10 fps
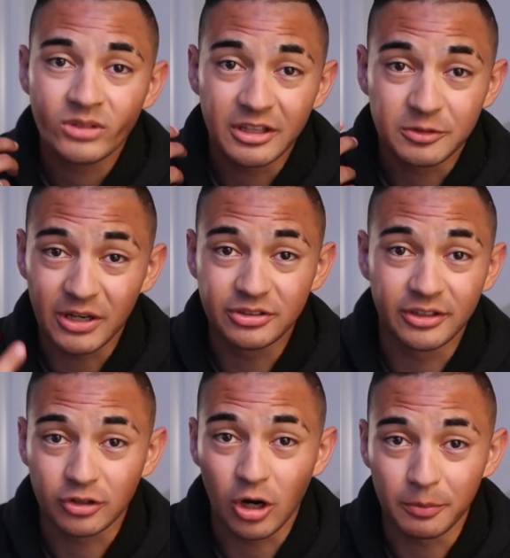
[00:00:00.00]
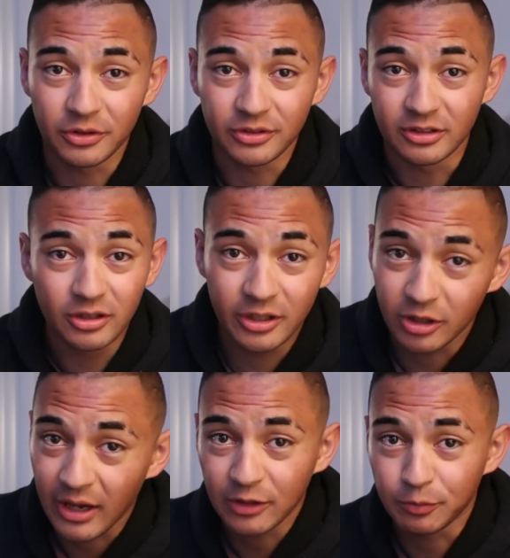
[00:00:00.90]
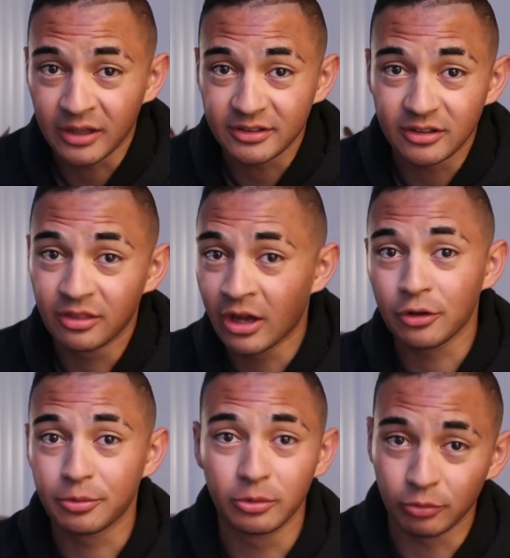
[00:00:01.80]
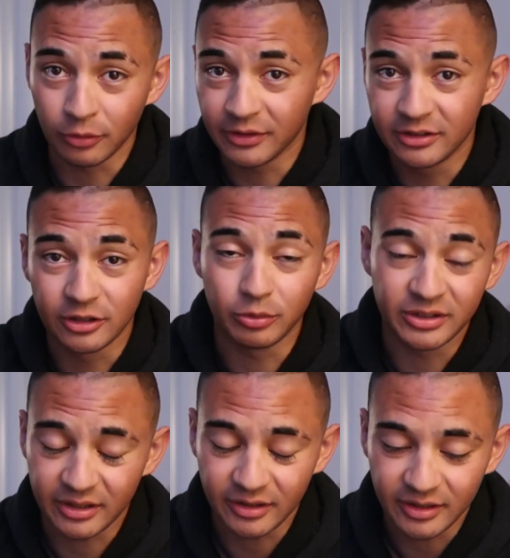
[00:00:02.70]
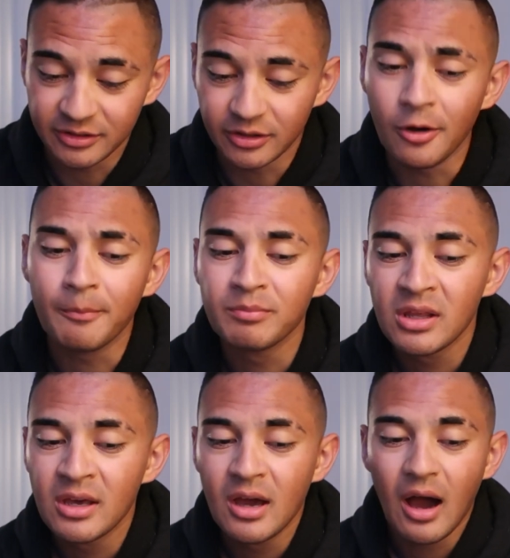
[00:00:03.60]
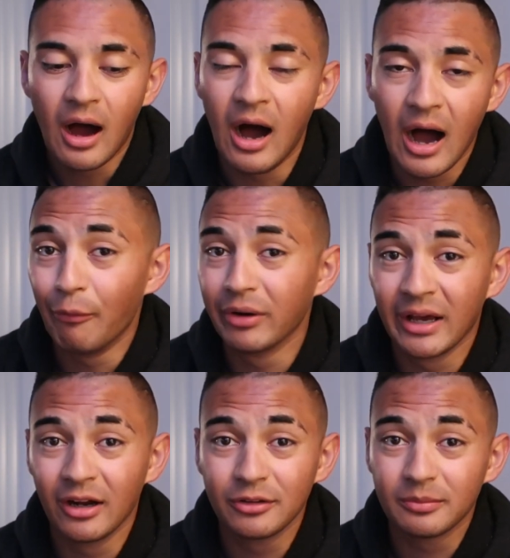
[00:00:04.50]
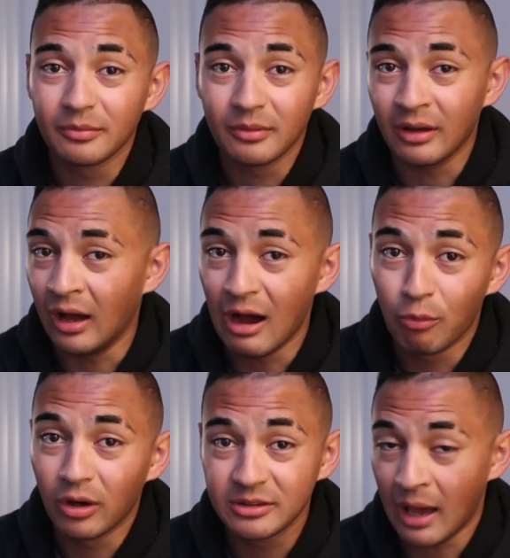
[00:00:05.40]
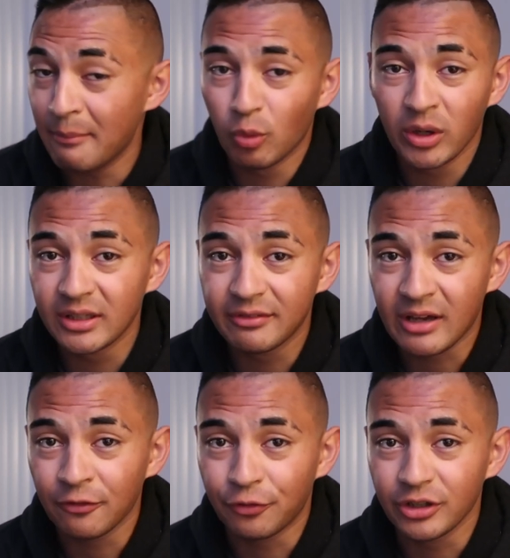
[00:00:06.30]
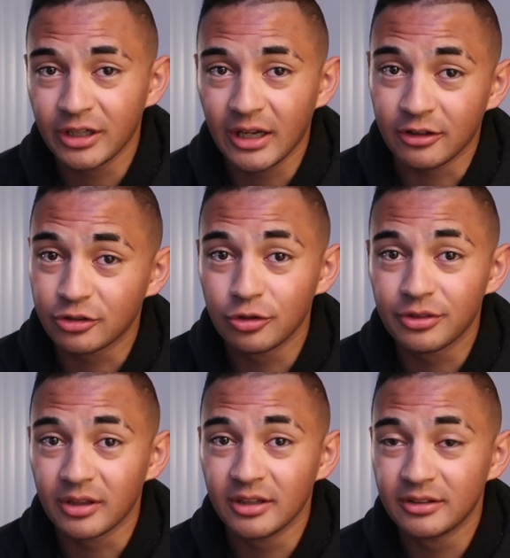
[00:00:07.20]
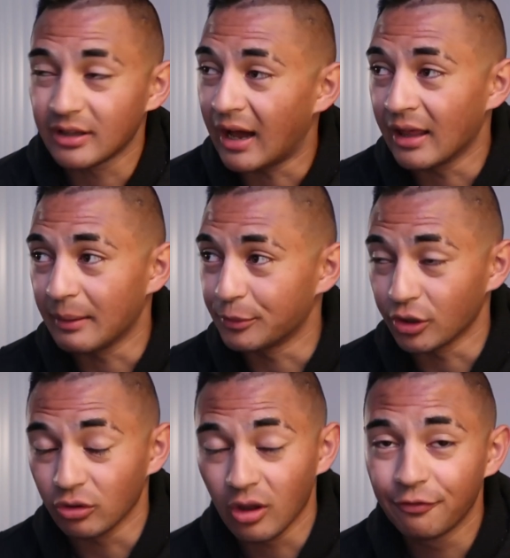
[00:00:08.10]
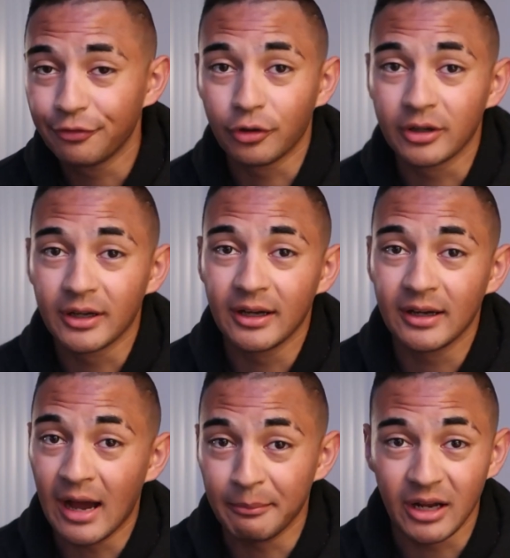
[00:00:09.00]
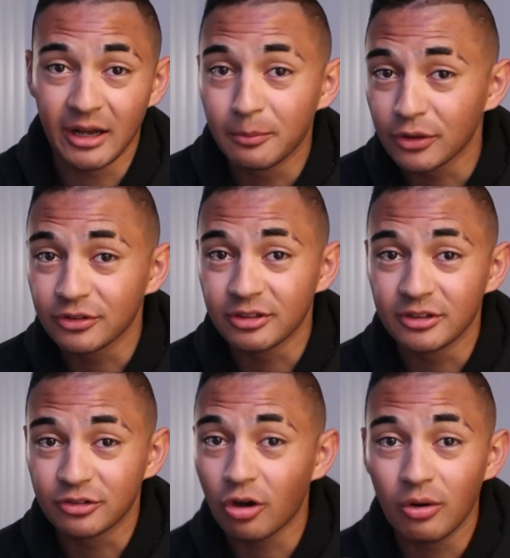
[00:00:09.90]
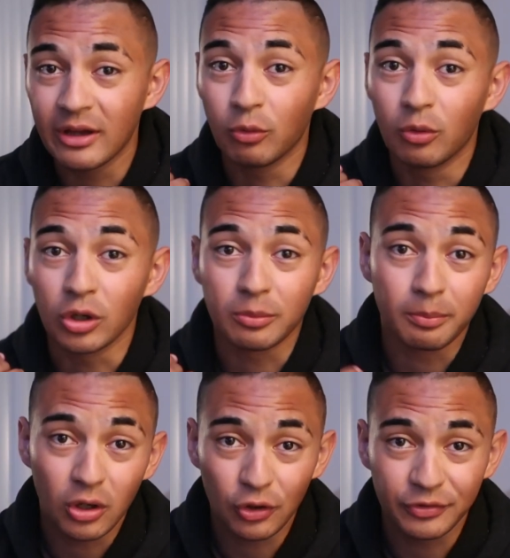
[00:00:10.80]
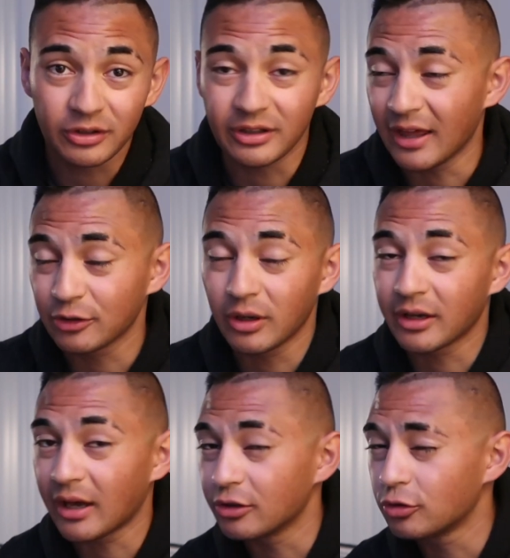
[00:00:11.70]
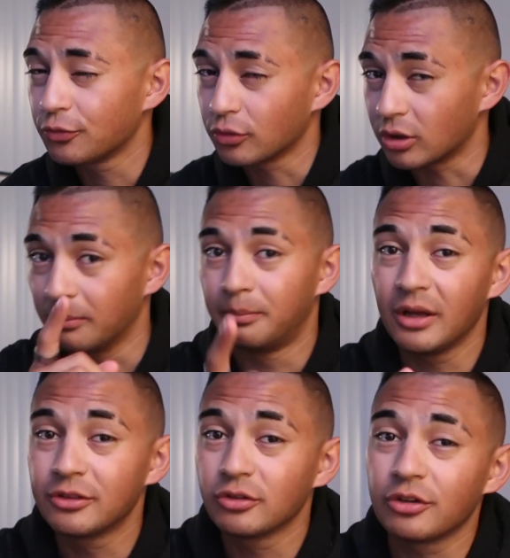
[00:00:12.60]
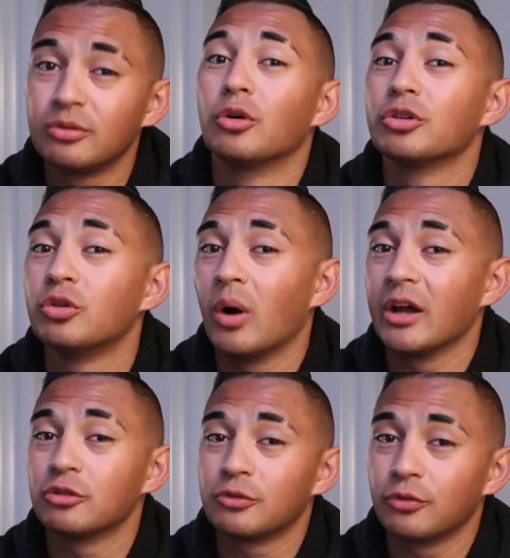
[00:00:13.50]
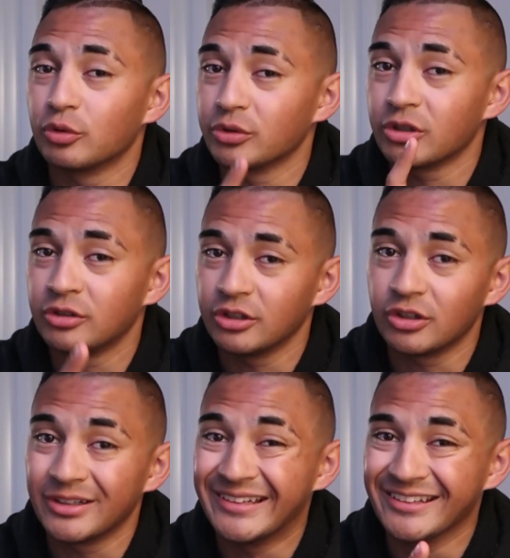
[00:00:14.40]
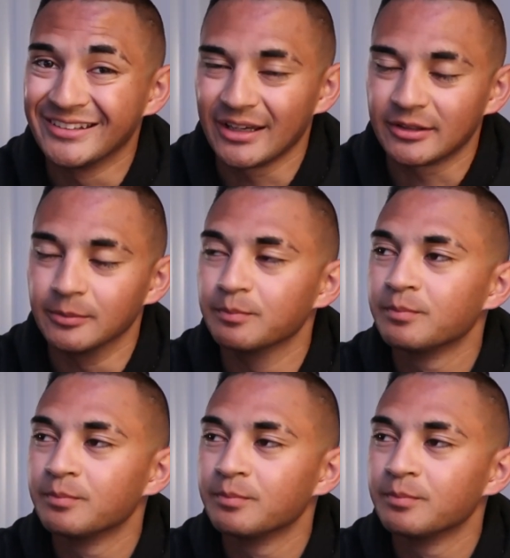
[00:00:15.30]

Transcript: especially as a car person. You look at the gas prices, they're through the roof. This is ridiculous. So I want to head out. I've been wanting to leave California, and the truth is, I absolutely love Florida. I'm an island person, so it will work perfectly. That's why I kind of chose Florida. But there's also more to why I chose Florida, which I'll touch on in a second.